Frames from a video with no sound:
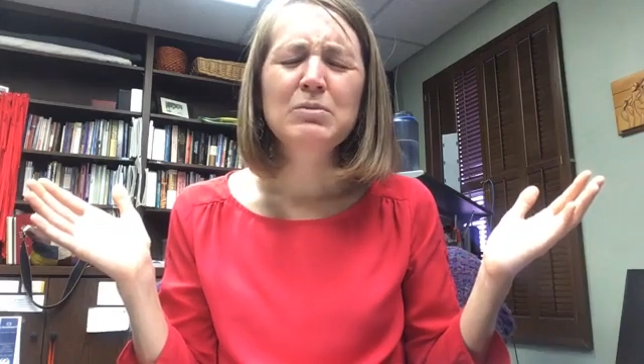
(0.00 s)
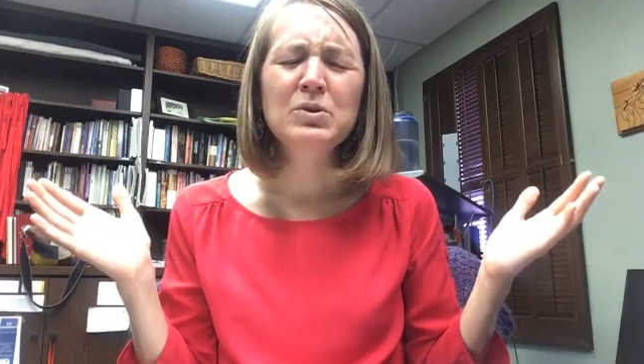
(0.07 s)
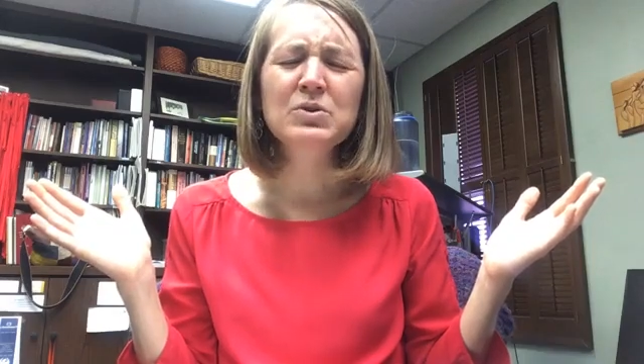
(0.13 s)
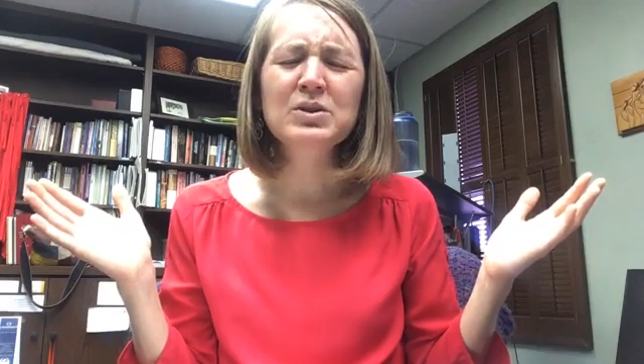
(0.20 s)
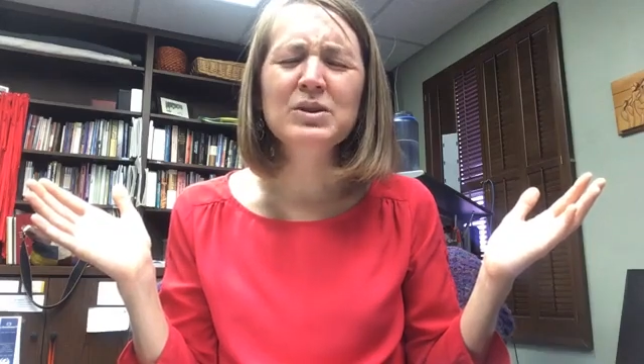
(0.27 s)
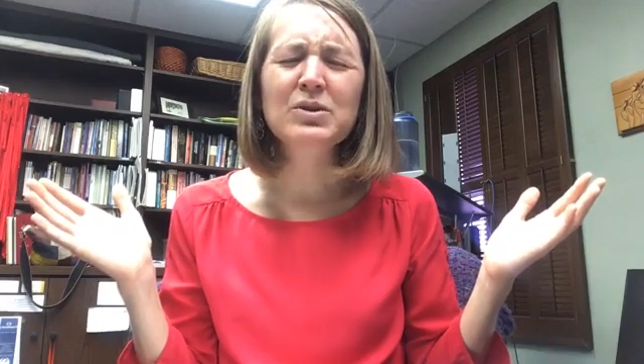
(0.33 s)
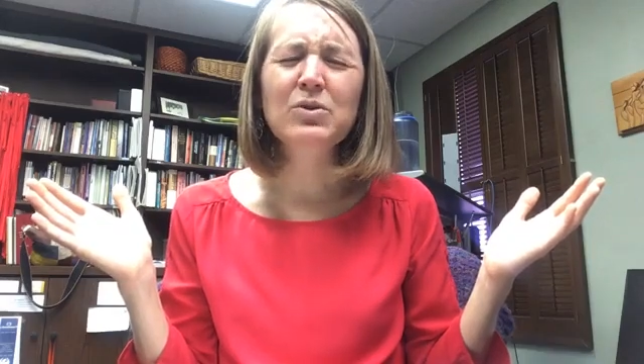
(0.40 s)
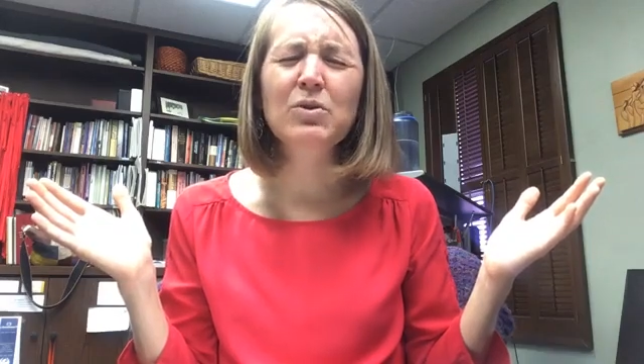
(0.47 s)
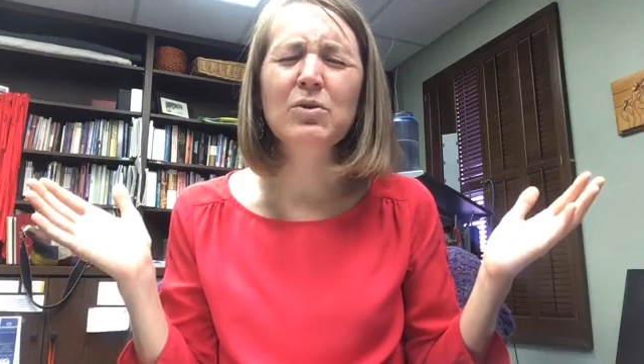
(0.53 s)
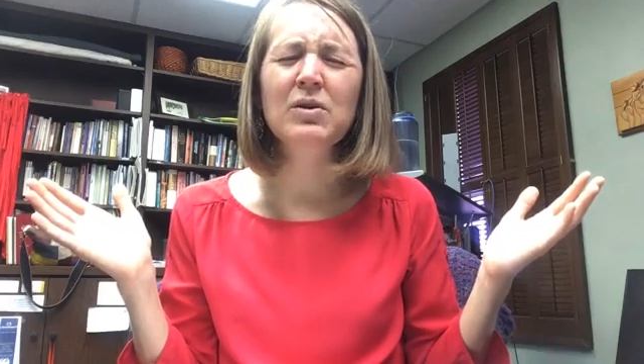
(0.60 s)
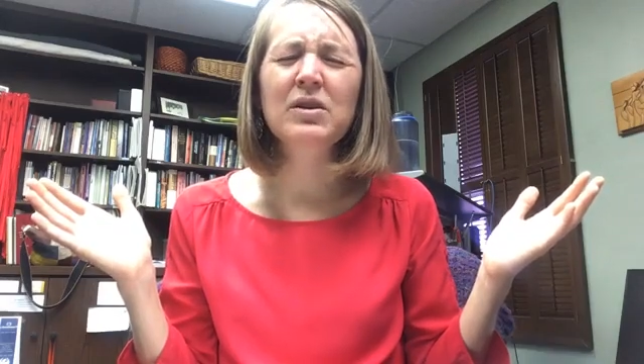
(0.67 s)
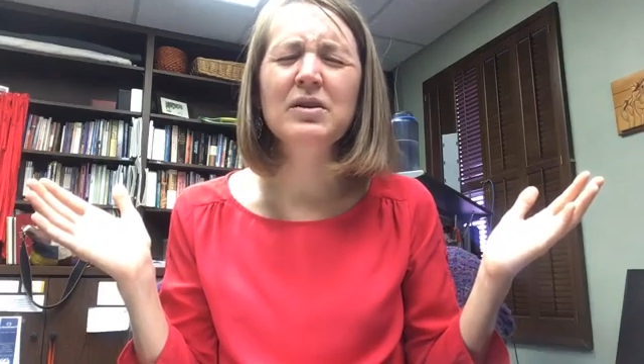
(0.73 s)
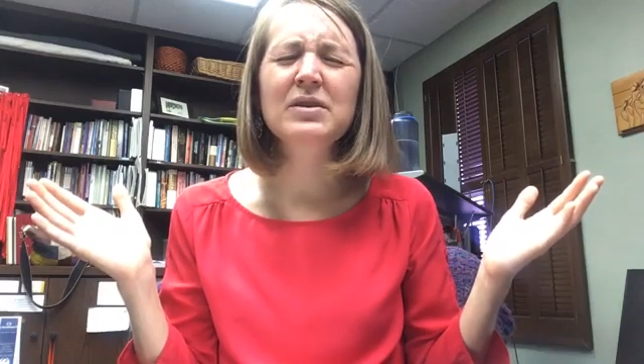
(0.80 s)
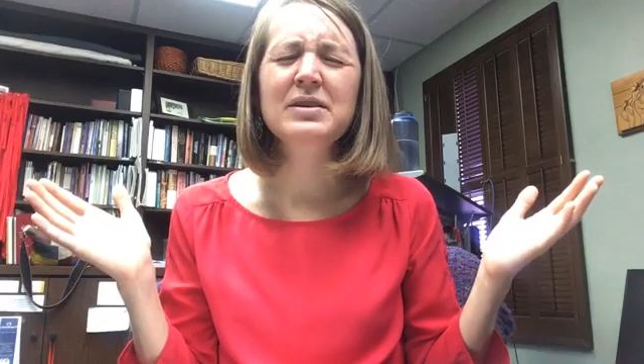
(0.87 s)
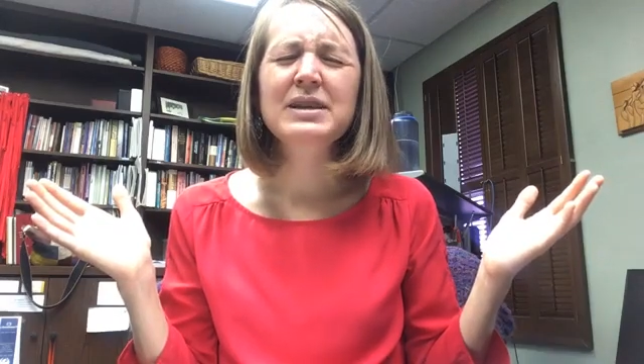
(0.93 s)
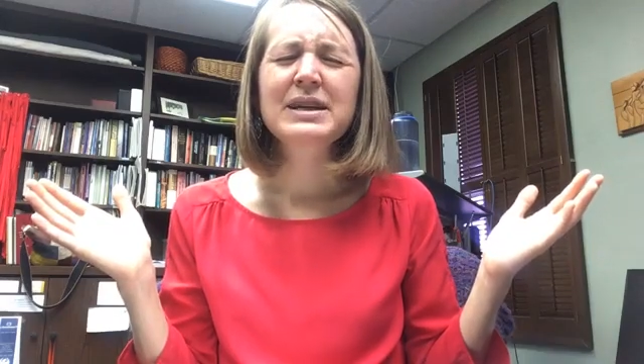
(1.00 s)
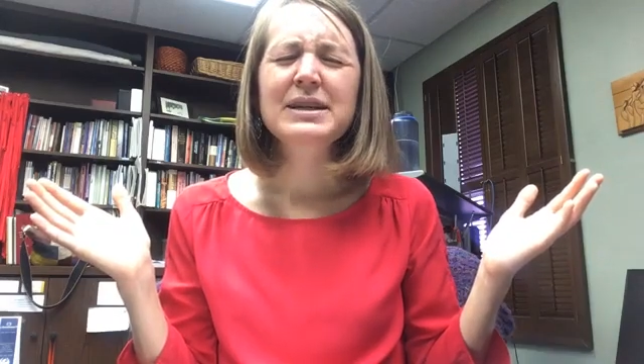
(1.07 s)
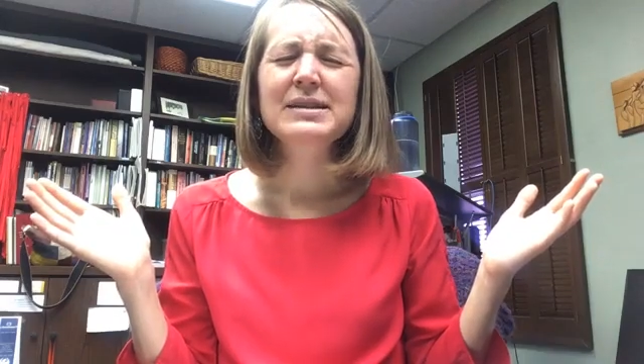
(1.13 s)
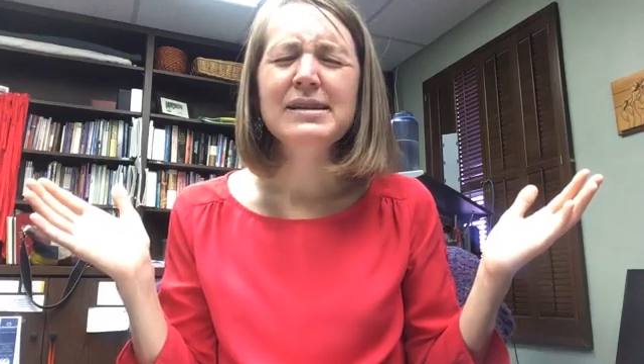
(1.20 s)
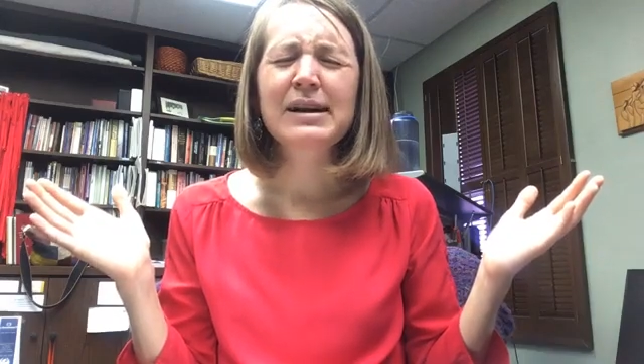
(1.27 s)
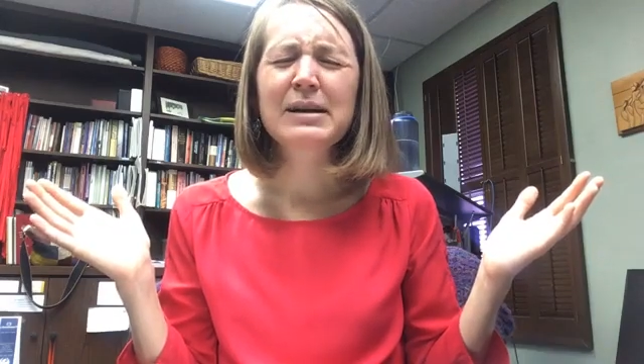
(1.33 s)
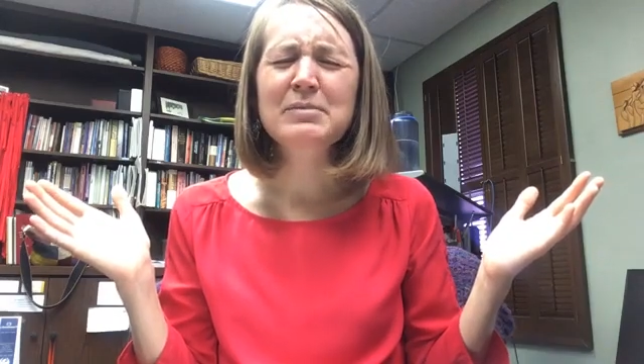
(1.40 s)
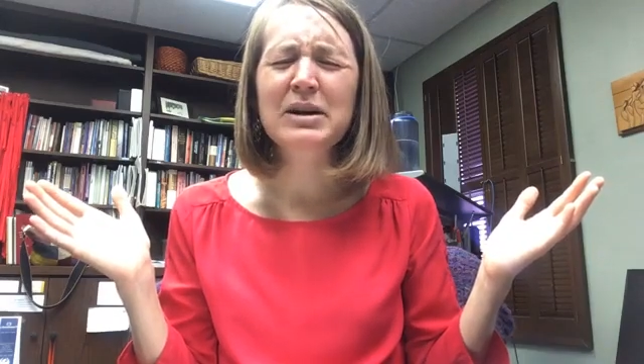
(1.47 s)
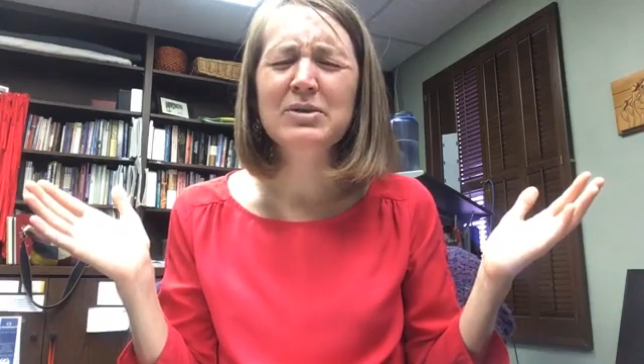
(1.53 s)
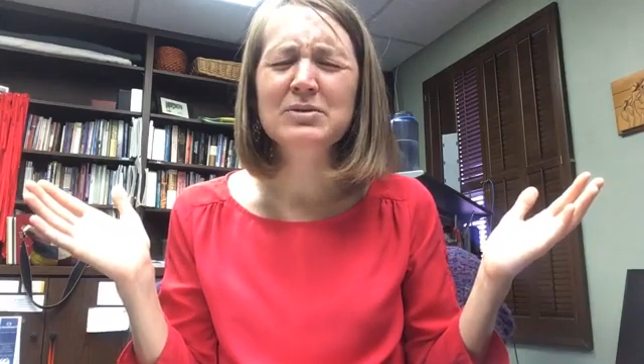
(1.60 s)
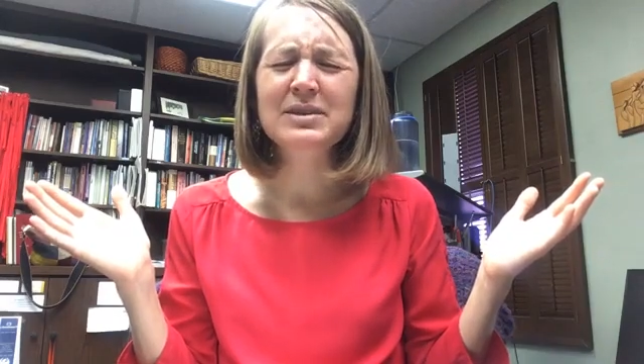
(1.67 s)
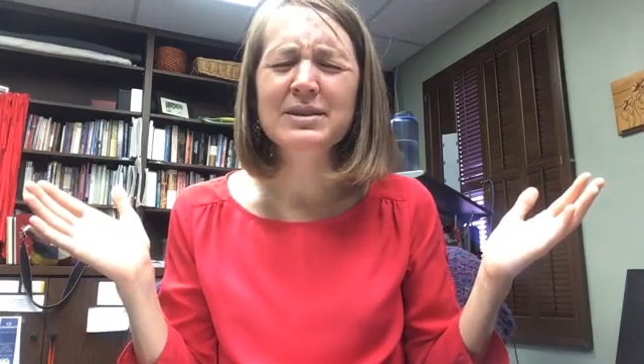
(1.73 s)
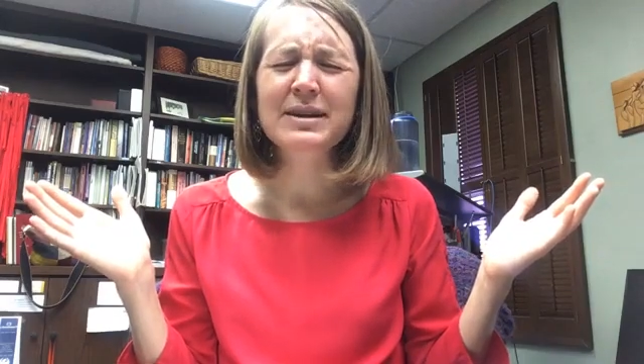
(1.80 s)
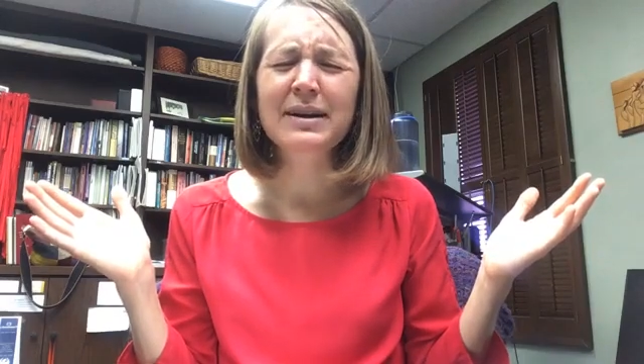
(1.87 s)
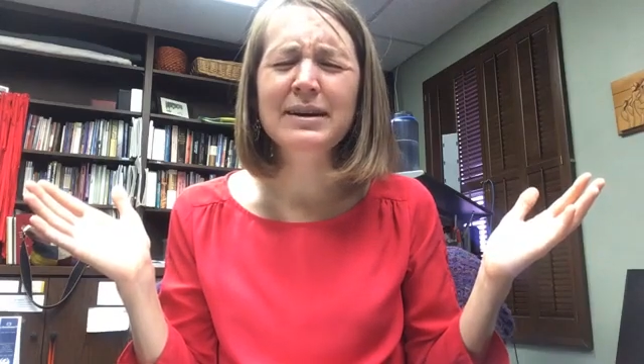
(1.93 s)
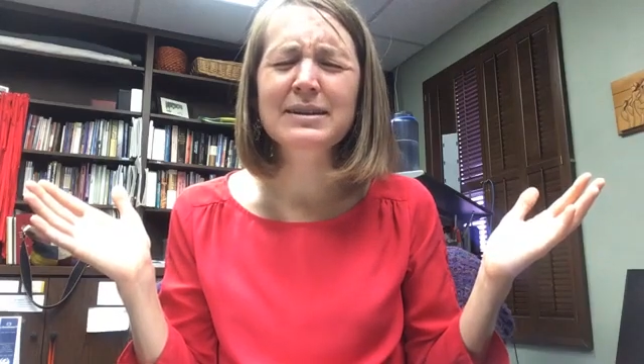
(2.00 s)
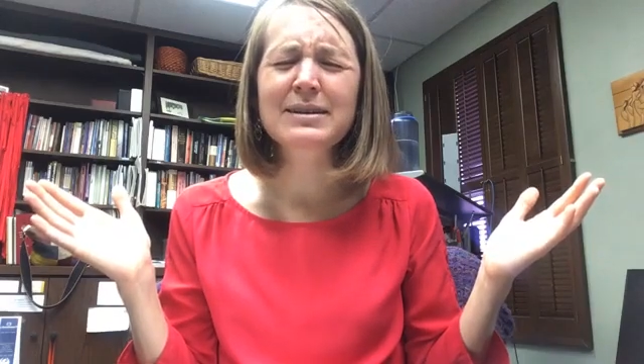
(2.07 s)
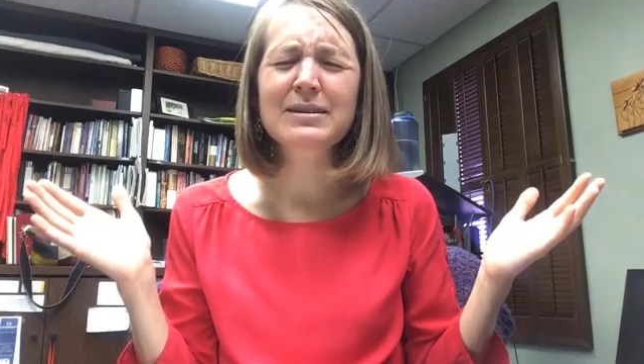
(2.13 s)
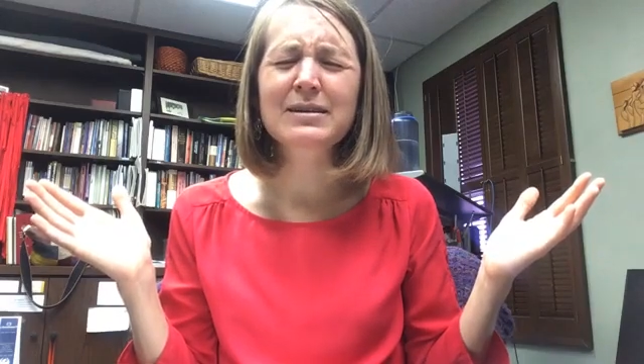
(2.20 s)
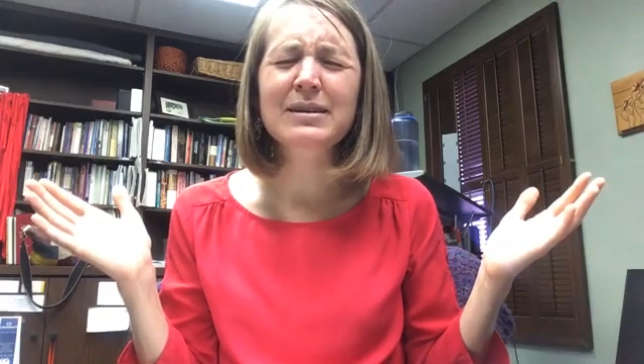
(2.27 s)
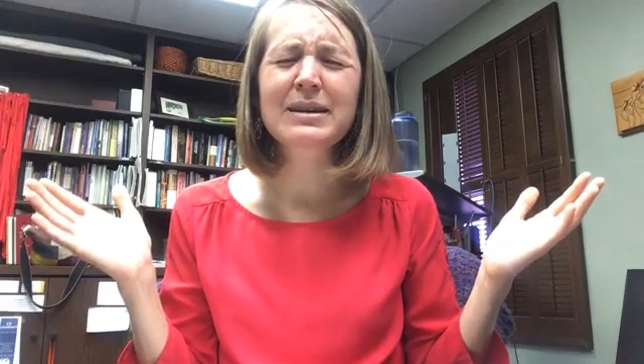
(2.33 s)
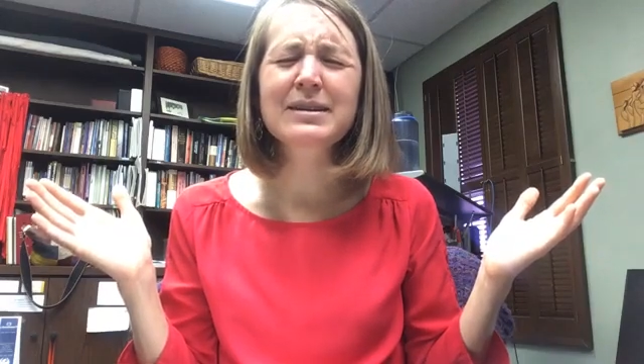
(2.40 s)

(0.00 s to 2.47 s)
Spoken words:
music or time outside,